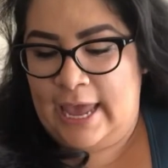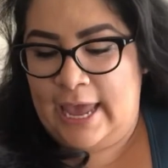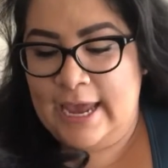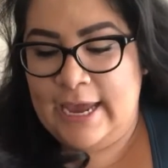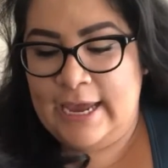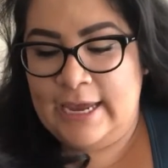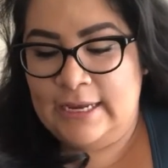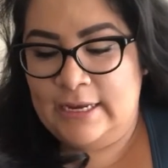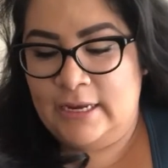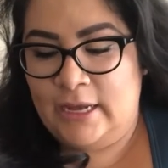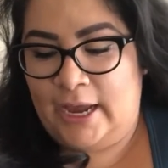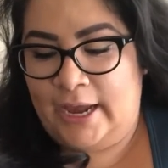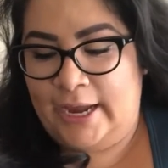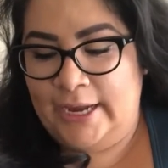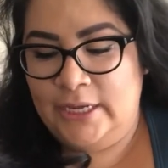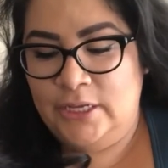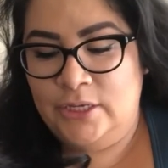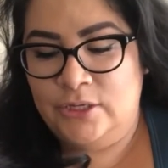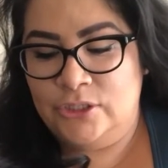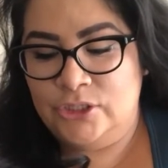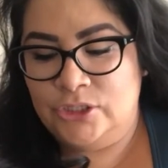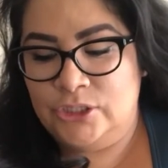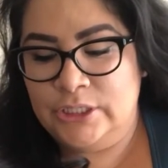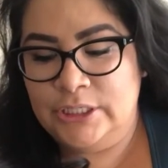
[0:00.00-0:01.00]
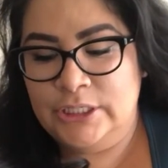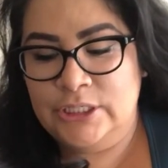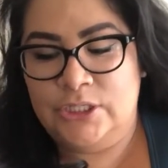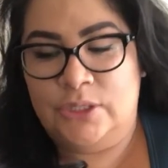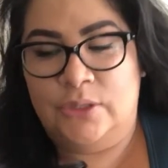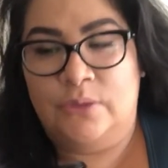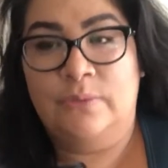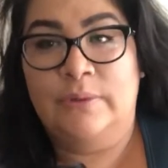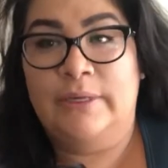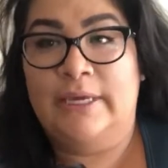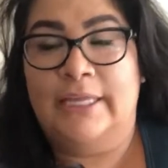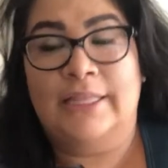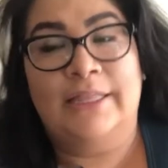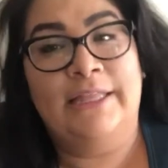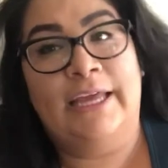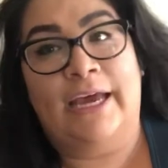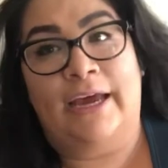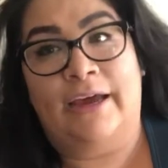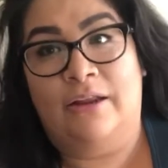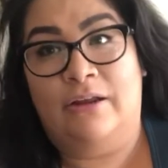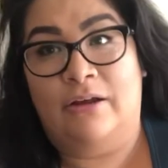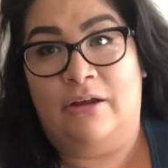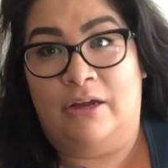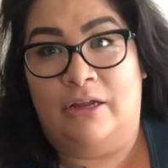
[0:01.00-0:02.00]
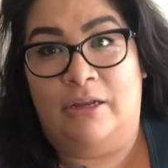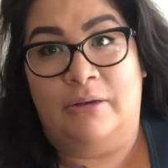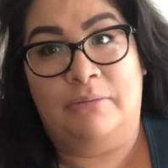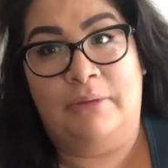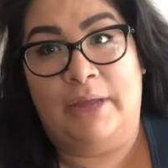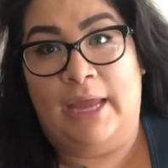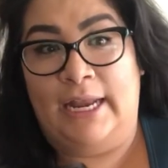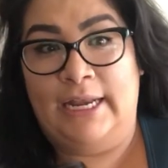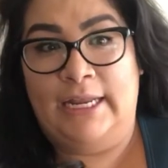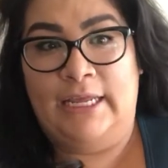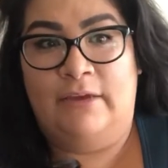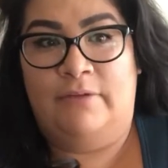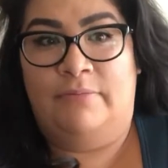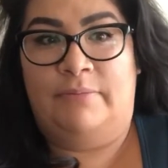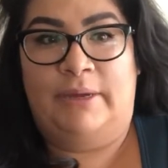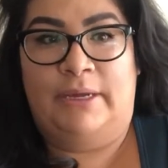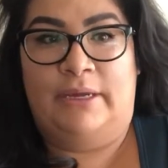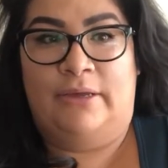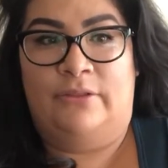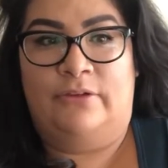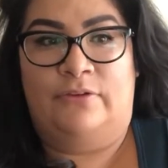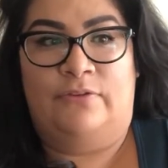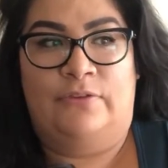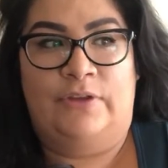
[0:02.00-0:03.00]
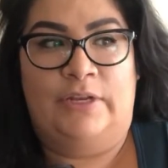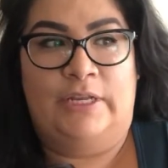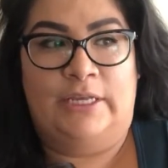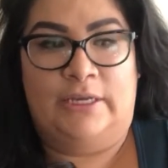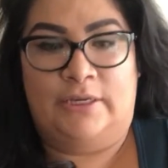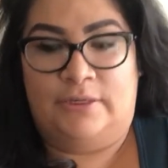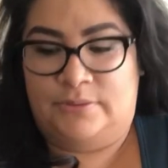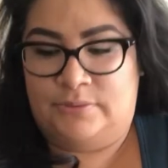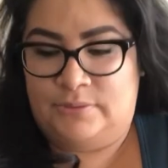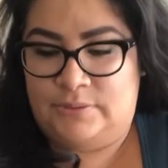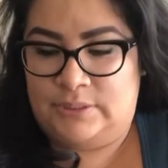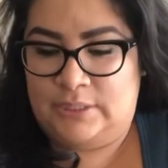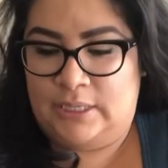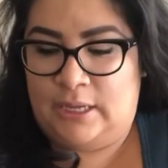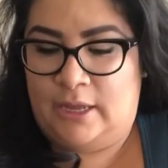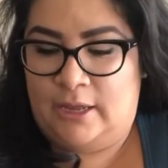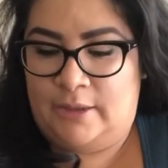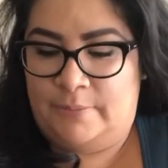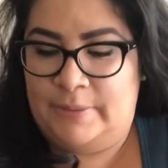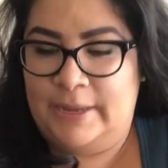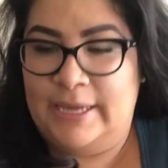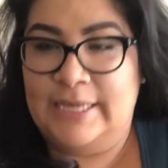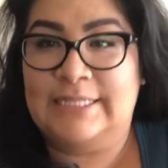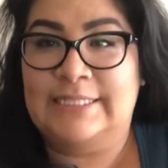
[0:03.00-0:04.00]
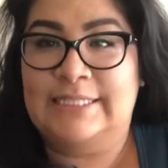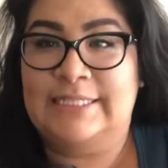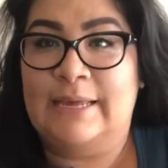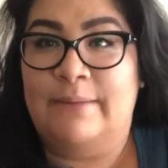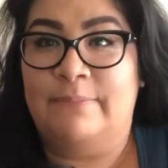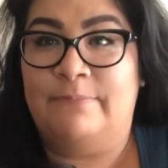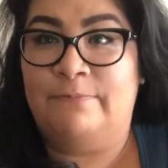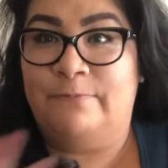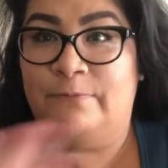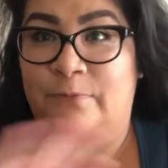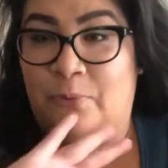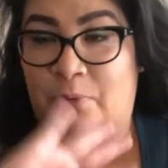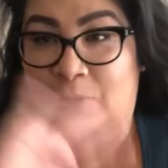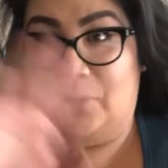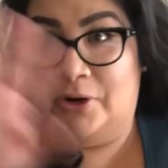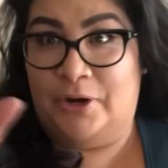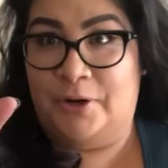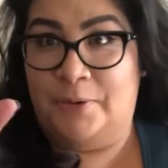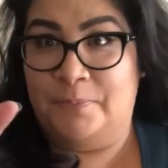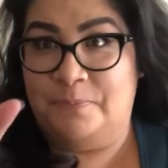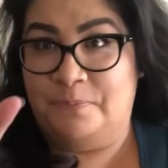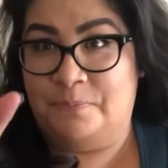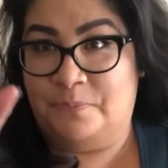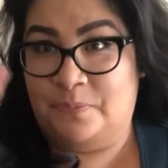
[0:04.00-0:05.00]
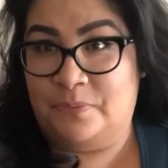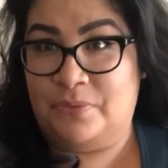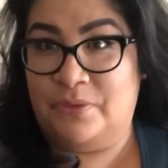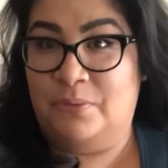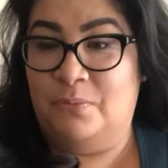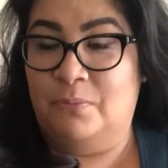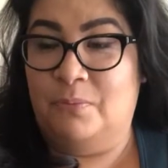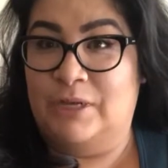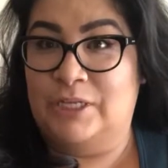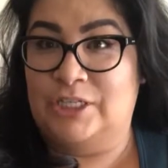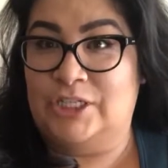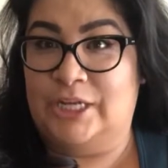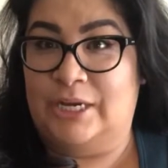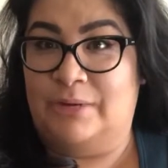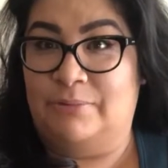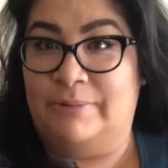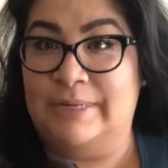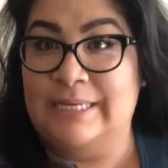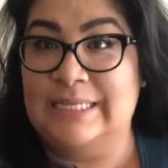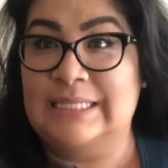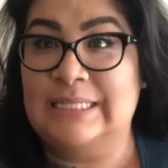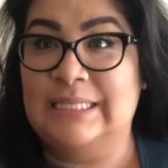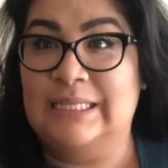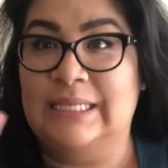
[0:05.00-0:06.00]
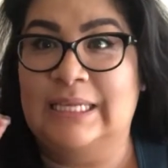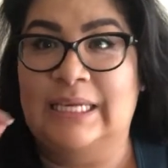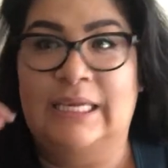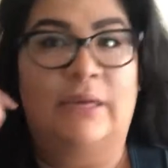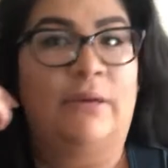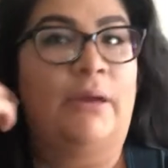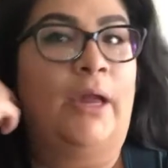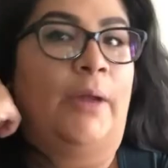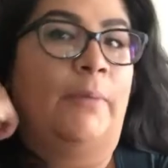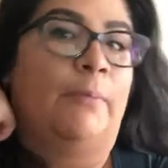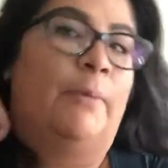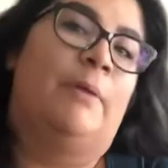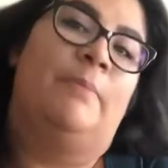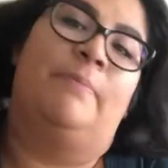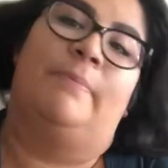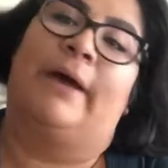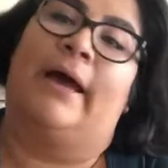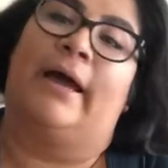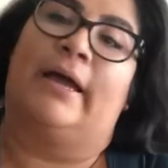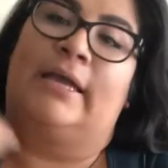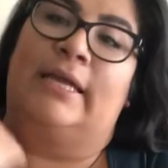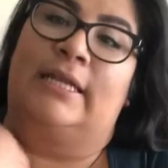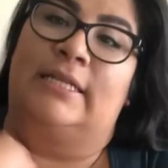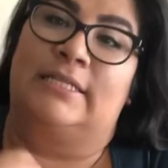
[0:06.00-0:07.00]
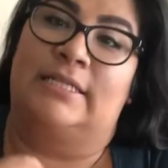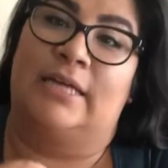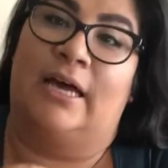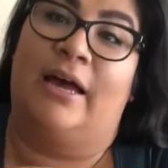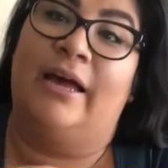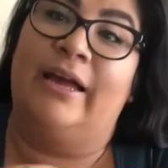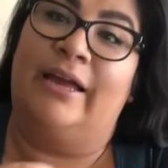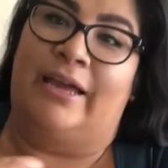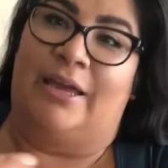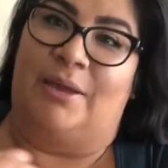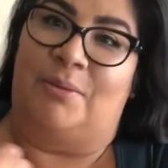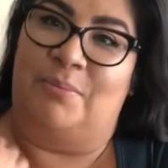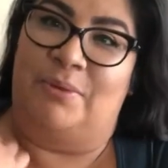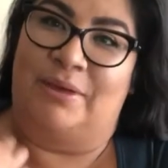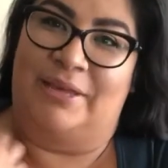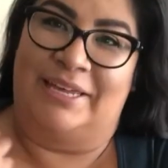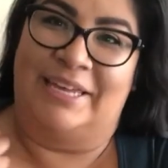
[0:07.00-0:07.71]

And I usually don't get that on any of my other videos, um, except for, which I recently, I went back in time